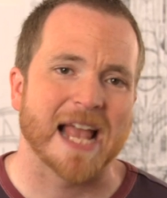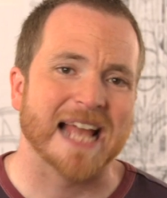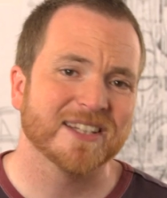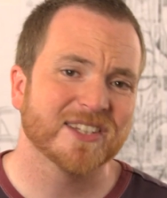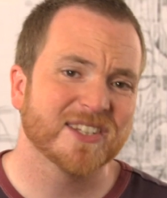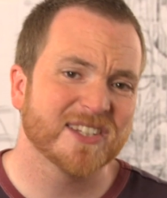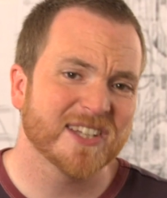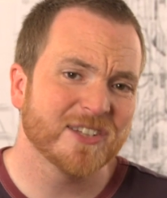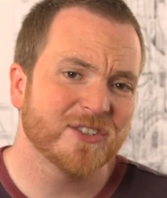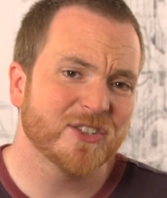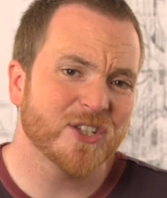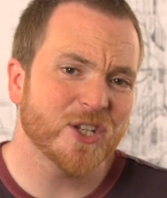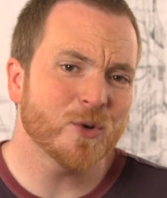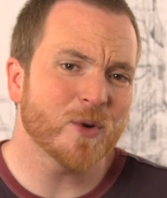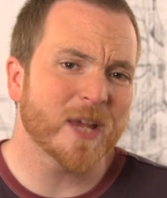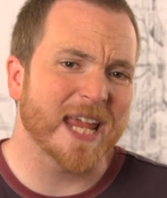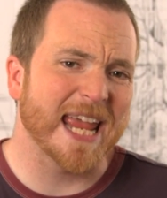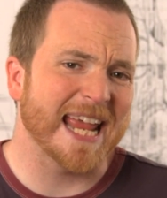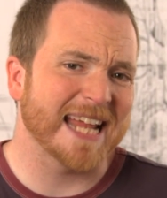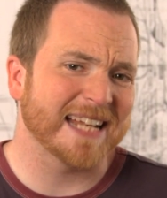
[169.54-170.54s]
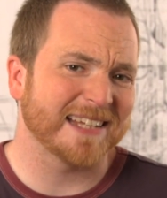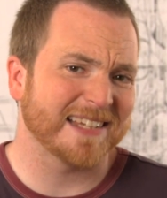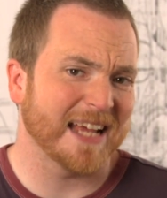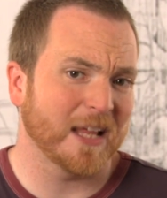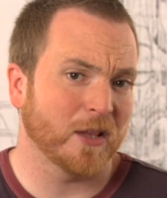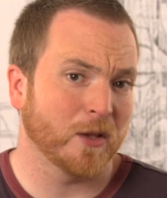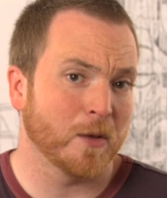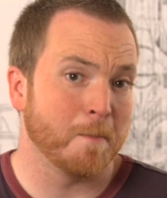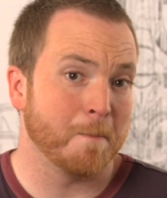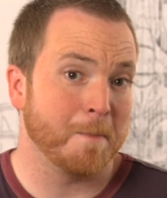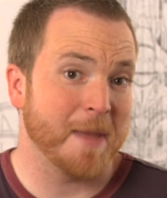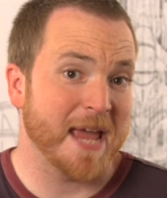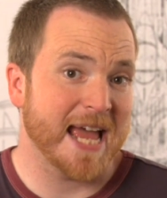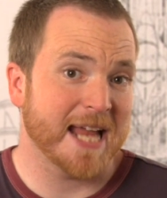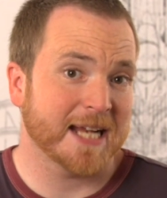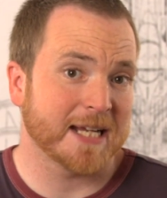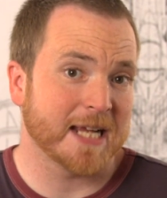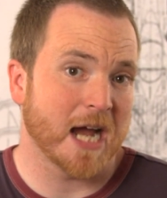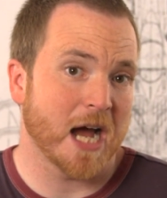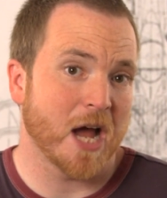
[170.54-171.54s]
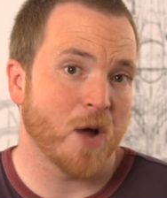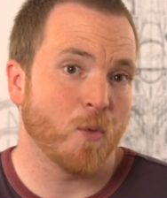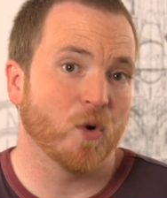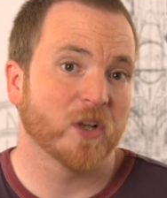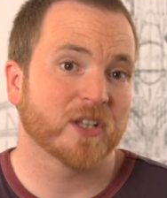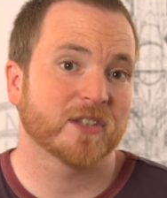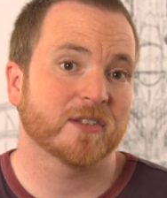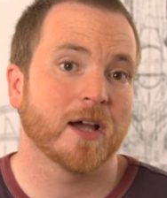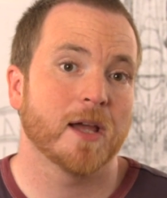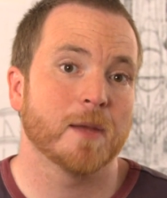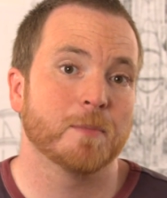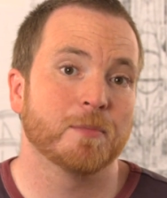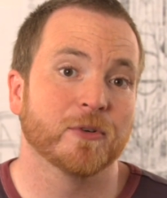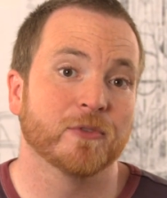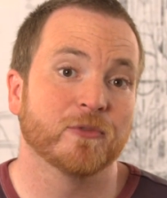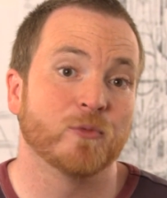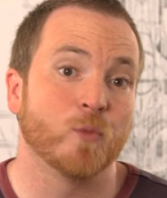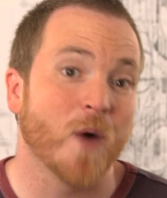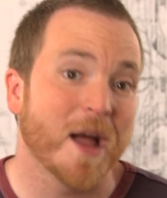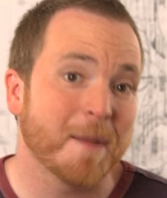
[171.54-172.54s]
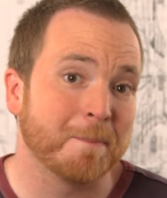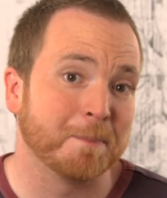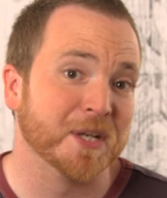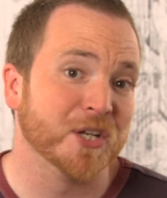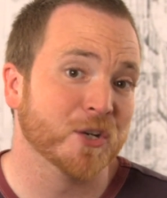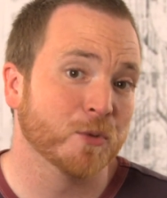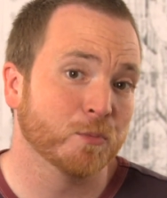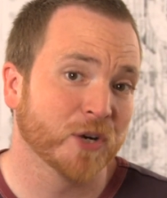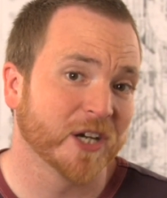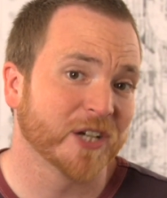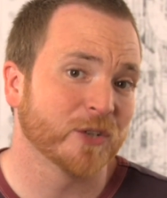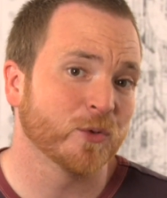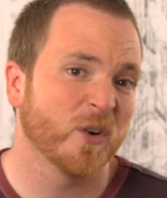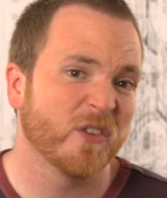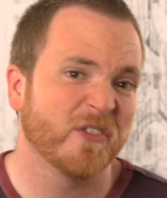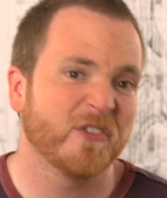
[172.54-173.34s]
And since you can't tell a bad guy what type of weapon to bring to a